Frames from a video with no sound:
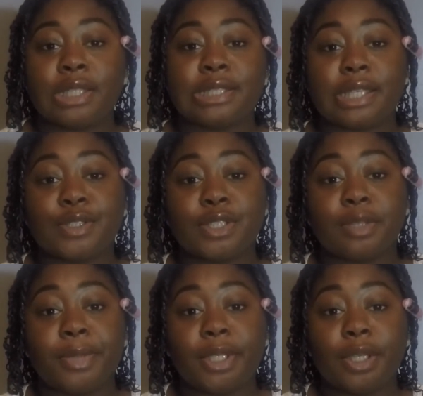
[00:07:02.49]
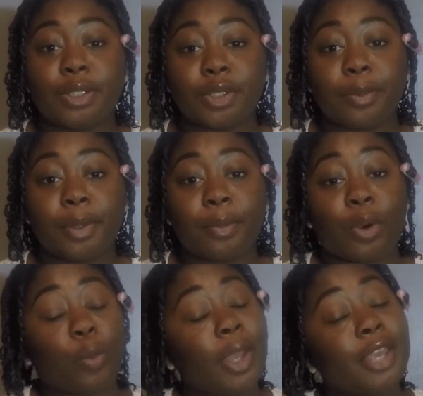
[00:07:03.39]
tends to be a little bit
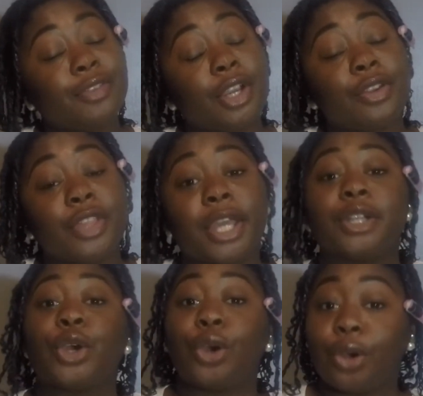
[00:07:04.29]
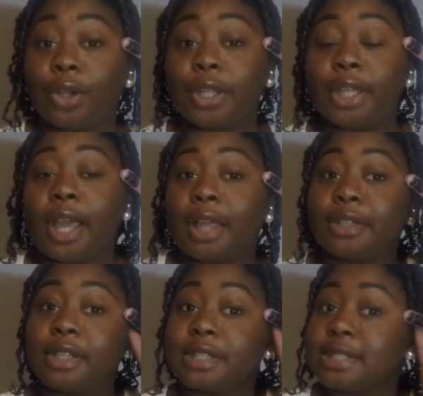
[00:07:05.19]
more wavier than curly on
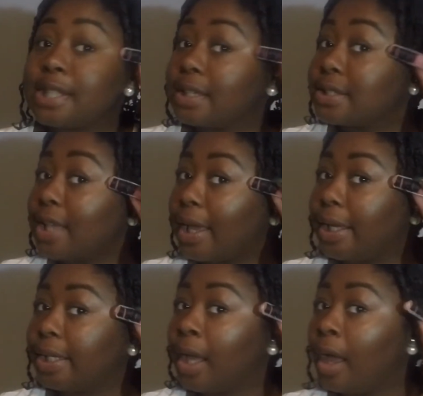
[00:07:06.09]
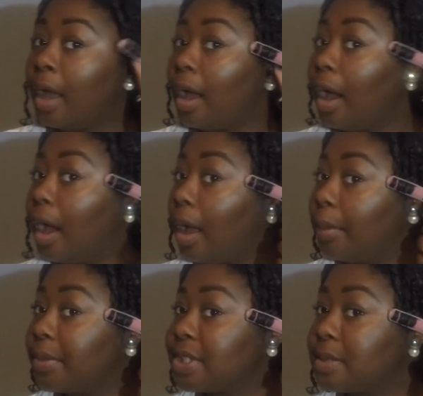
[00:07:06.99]
this side
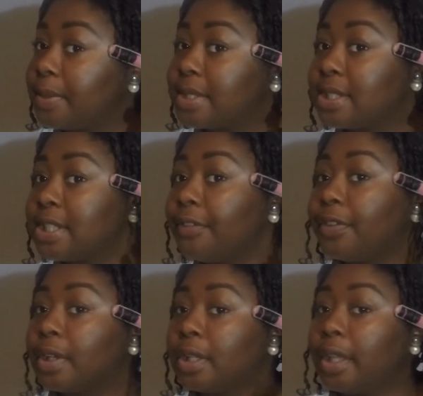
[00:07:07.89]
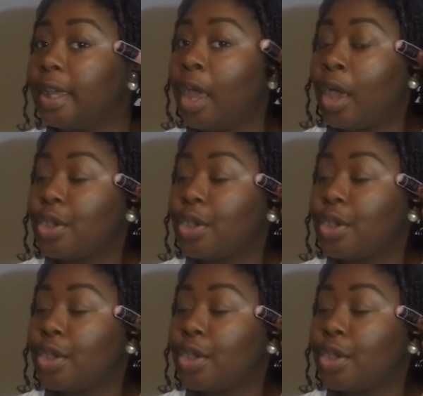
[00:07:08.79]
specifically.